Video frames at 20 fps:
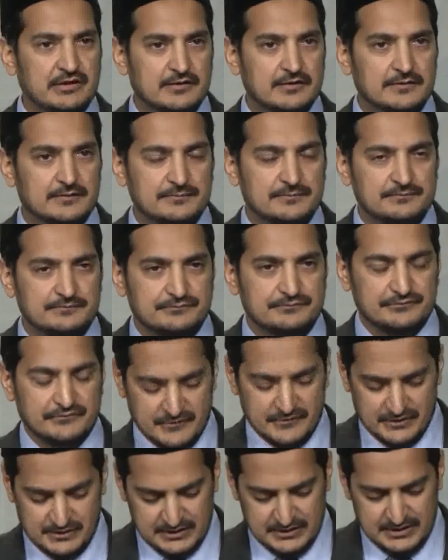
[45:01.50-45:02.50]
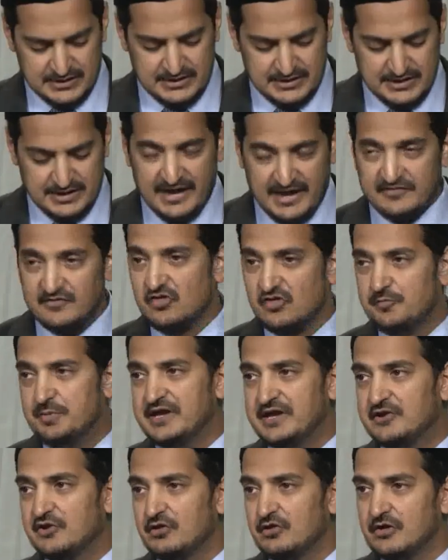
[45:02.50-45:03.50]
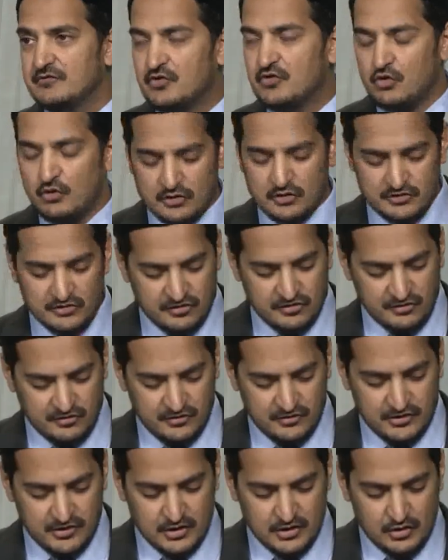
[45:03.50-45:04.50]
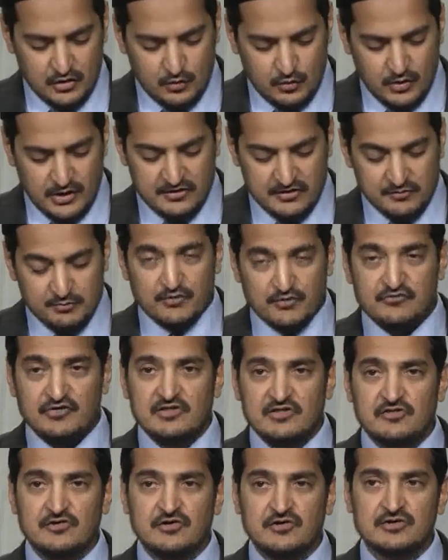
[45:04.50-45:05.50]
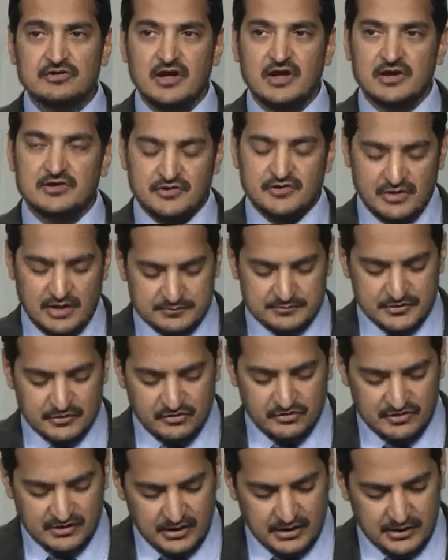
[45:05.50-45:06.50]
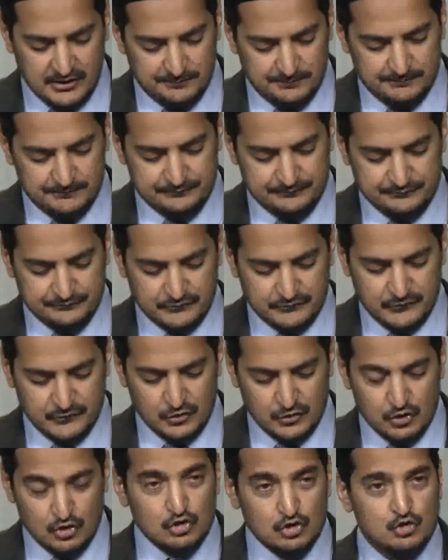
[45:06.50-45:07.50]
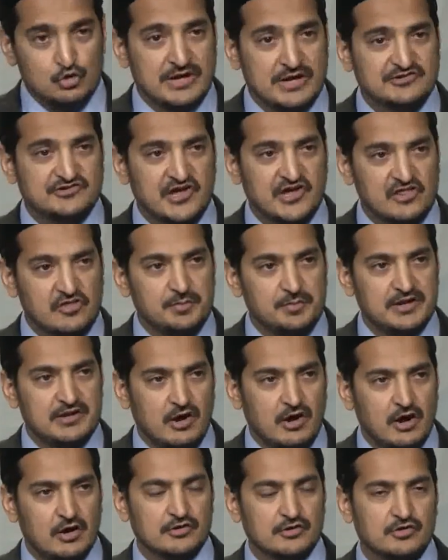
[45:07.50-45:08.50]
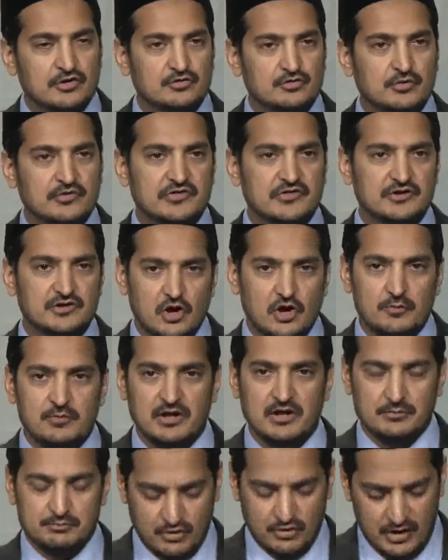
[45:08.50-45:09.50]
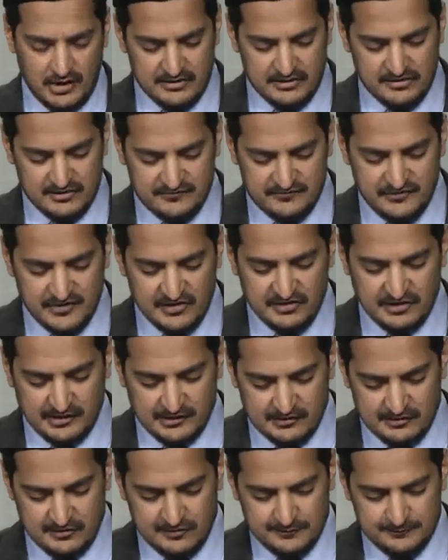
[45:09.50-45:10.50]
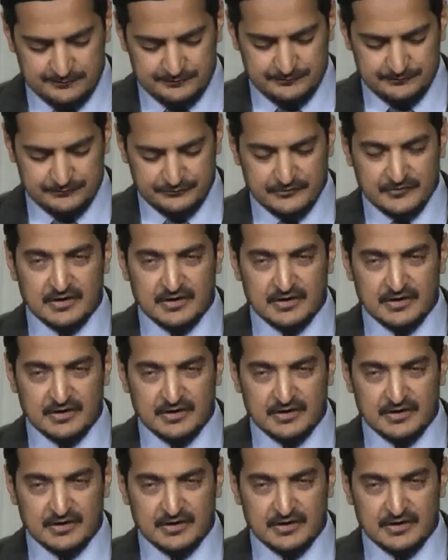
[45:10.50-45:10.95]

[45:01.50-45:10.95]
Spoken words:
Sweden. And the speaker, of course, was Professor Dr. Abdus Salam, who had just been honored with the Nobel Prize in Physics.